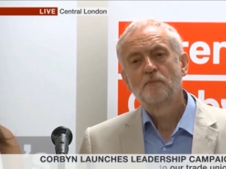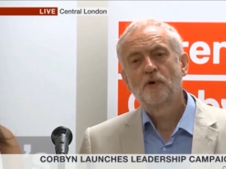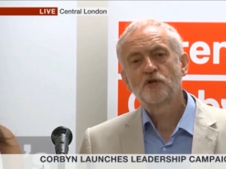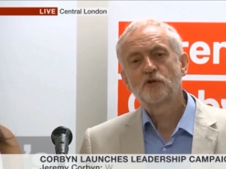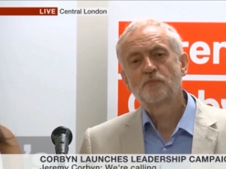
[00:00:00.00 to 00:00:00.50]

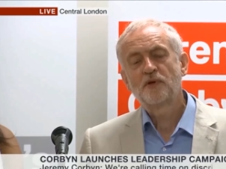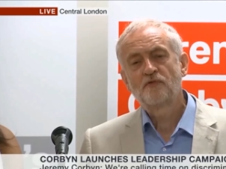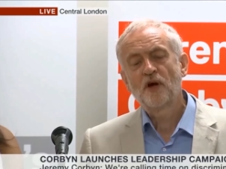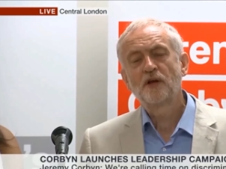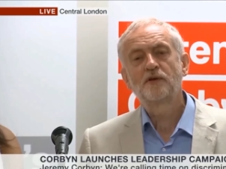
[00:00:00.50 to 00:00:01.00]
but should be
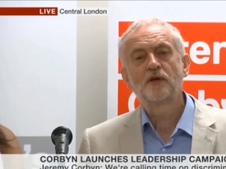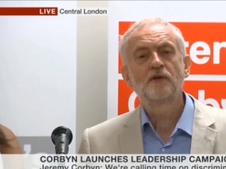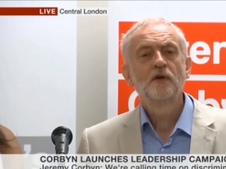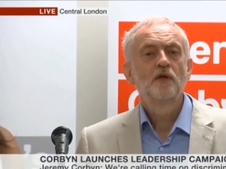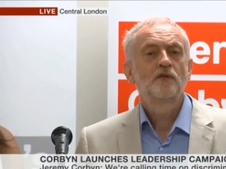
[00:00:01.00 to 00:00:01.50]

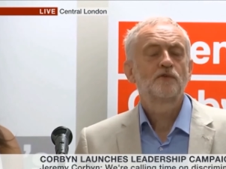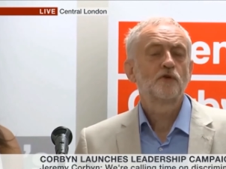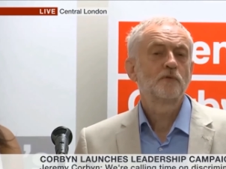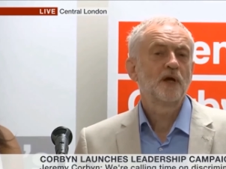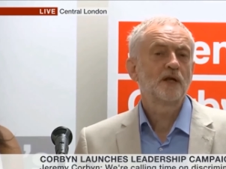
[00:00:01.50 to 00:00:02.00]
funded
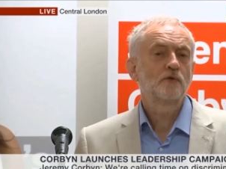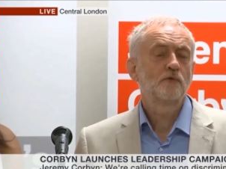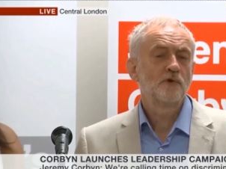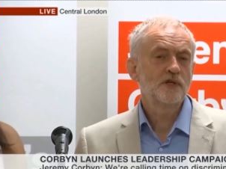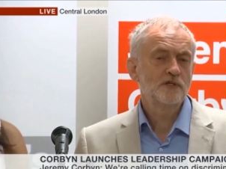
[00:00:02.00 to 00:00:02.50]
through the
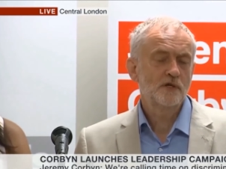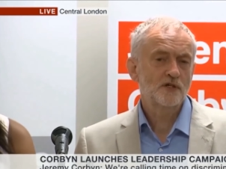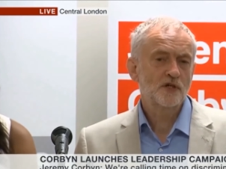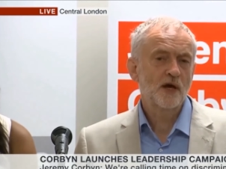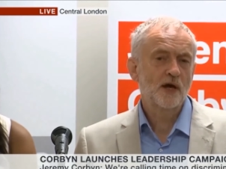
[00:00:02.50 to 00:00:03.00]
Medical
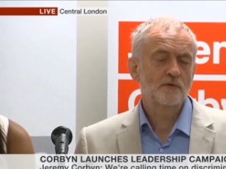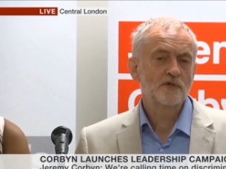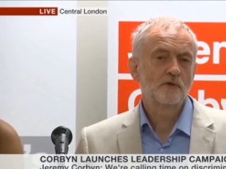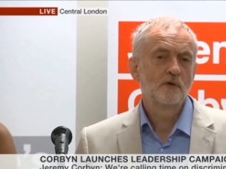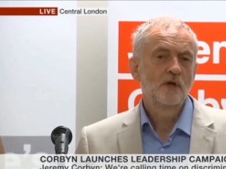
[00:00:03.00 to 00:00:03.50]
Research
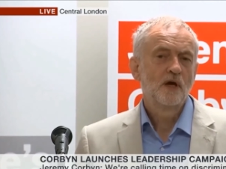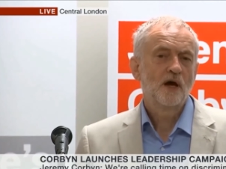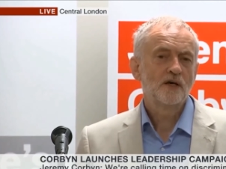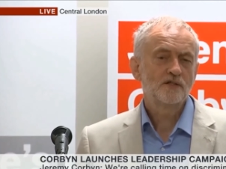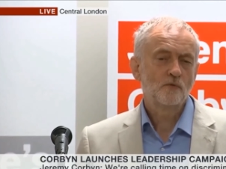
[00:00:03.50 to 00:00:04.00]
Council as a